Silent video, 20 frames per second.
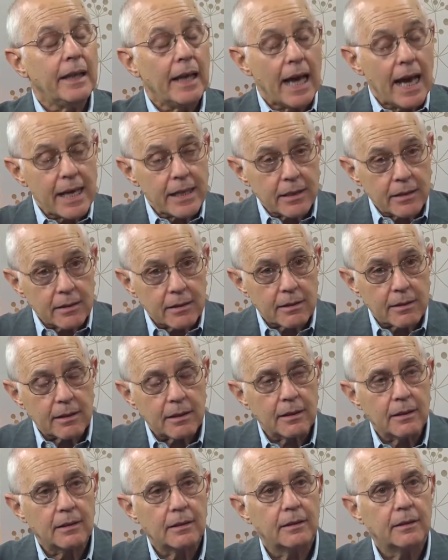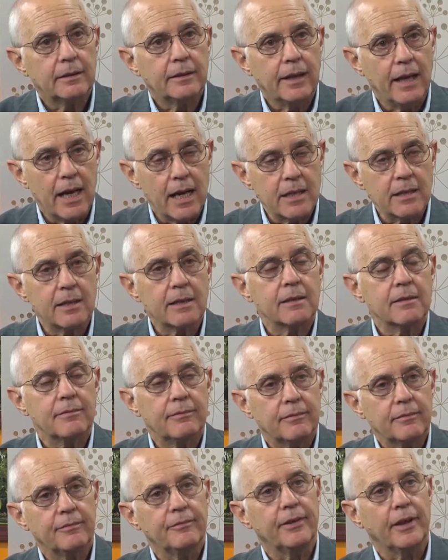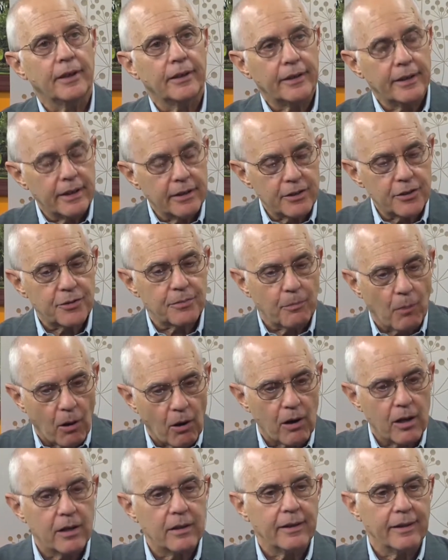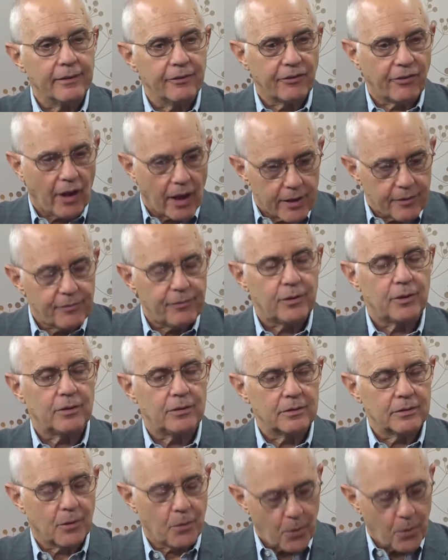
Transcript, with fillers: Yes, yes, very smart, insightful